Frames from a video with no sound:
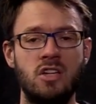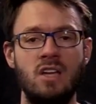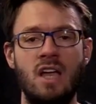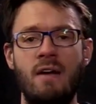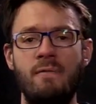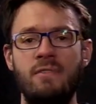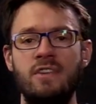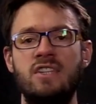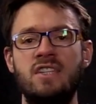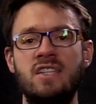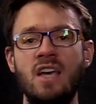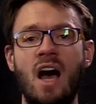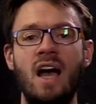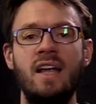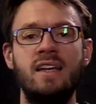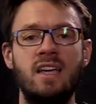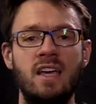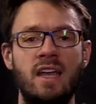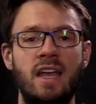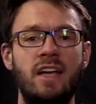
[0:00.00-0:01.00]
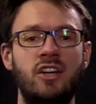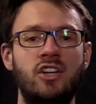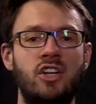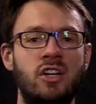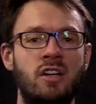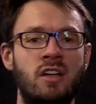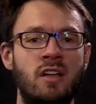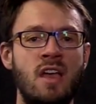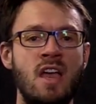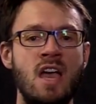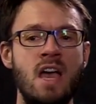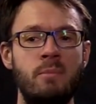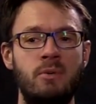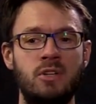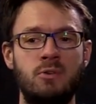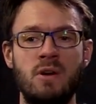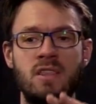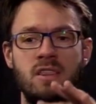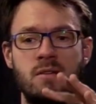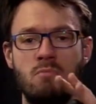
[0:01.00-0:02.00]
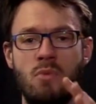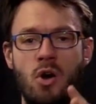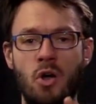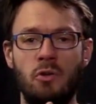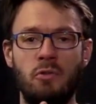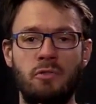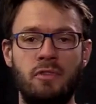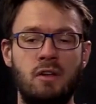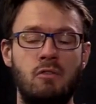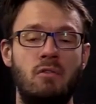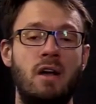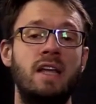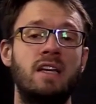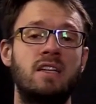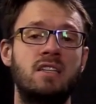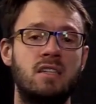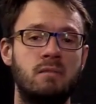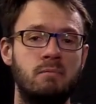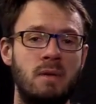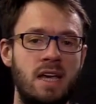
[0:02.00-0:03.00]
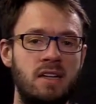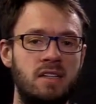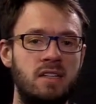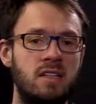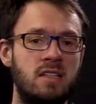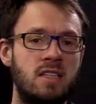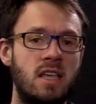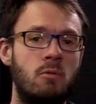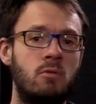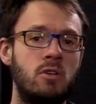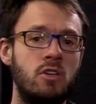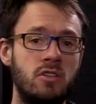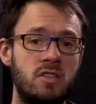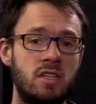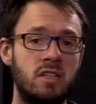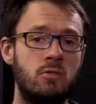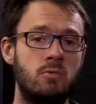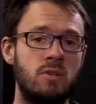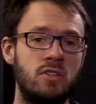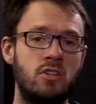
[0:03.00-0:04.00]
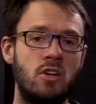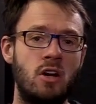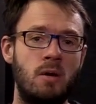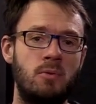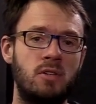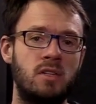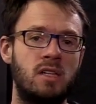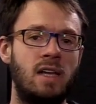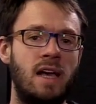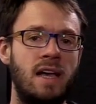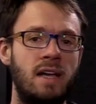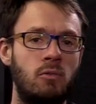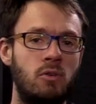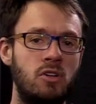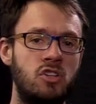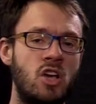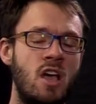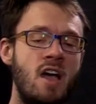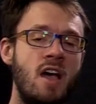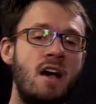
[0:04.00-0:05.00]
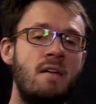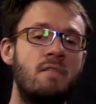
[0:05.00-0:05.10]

So you have this tight connection between the model theoretic semantics that we're using to interpret the language,